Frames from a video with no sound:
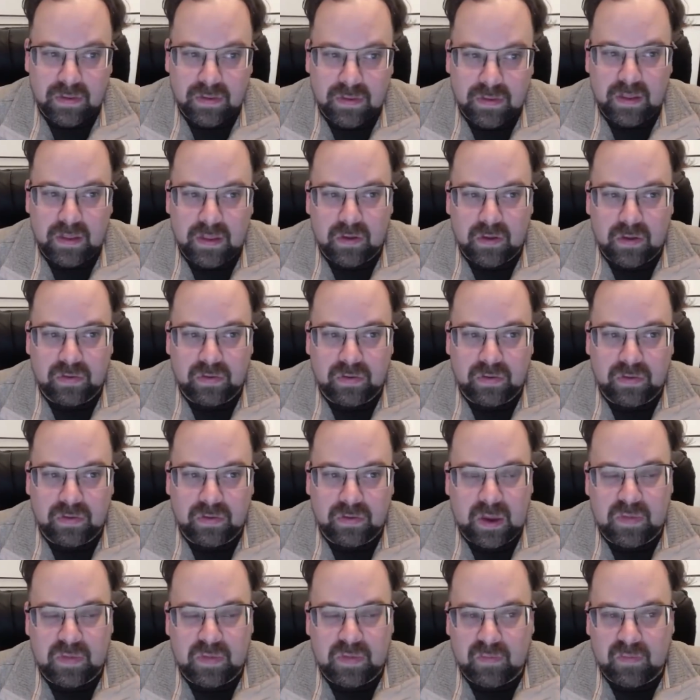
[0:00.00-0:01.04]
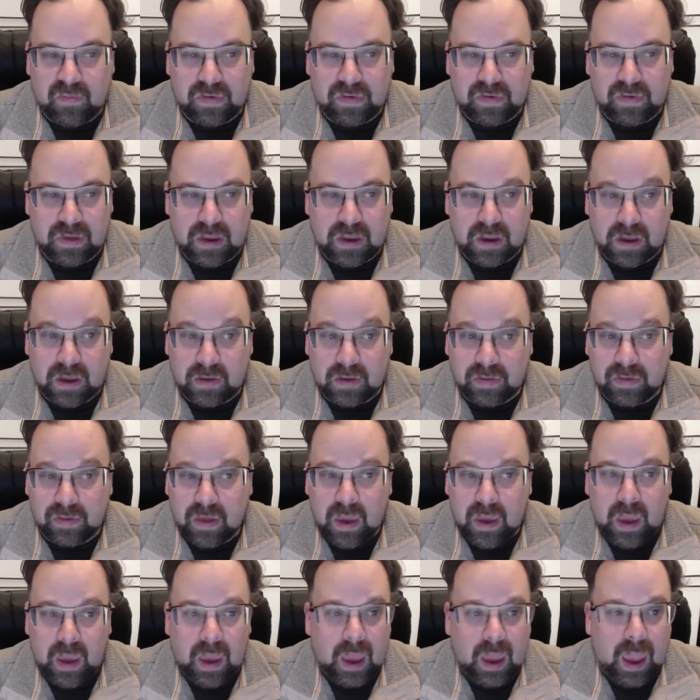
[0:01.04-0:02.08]
those types of proceedings,
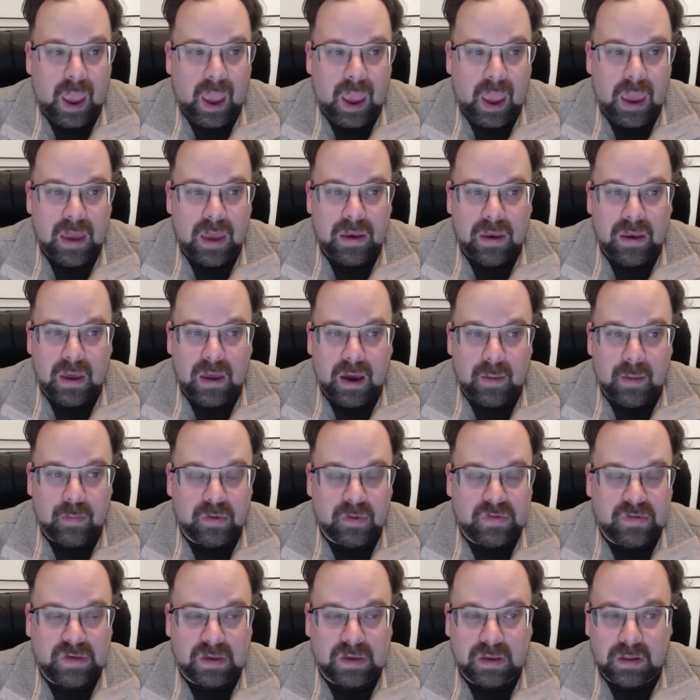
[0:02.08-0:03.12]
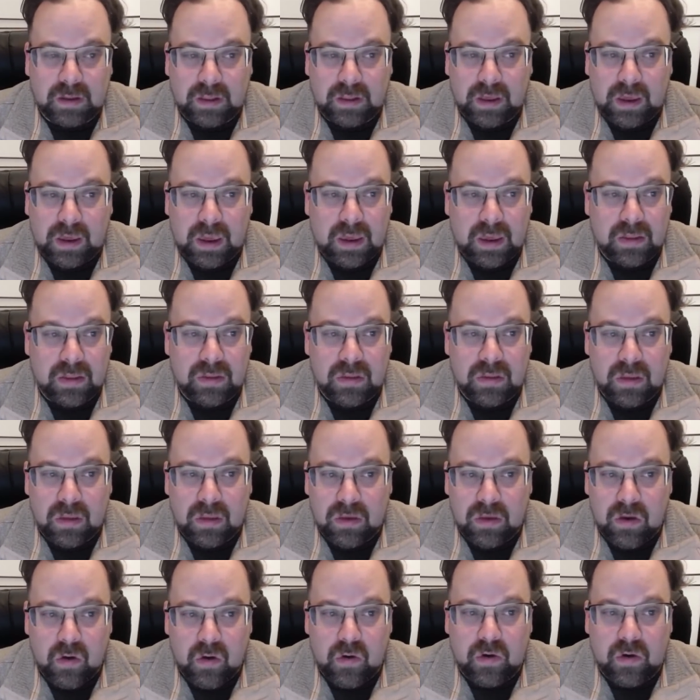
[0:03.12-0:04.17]
and particularly in
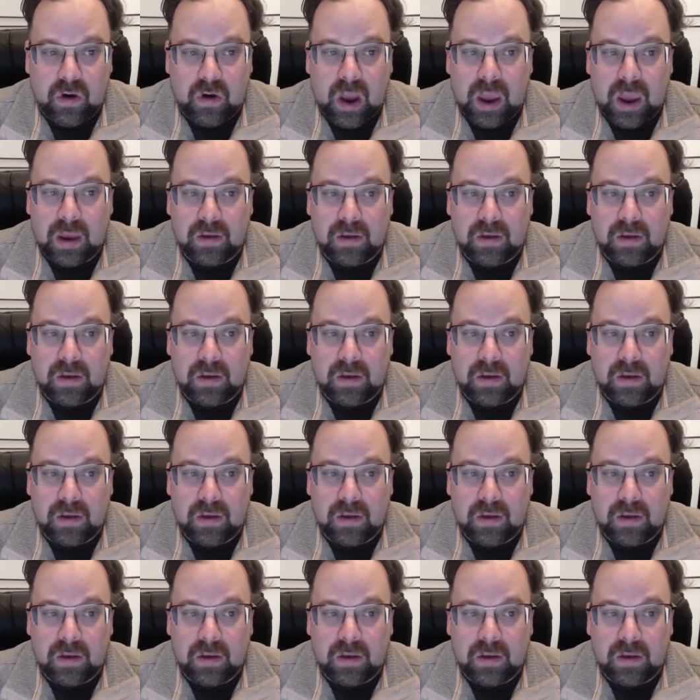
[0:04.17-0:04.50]
Ukraine,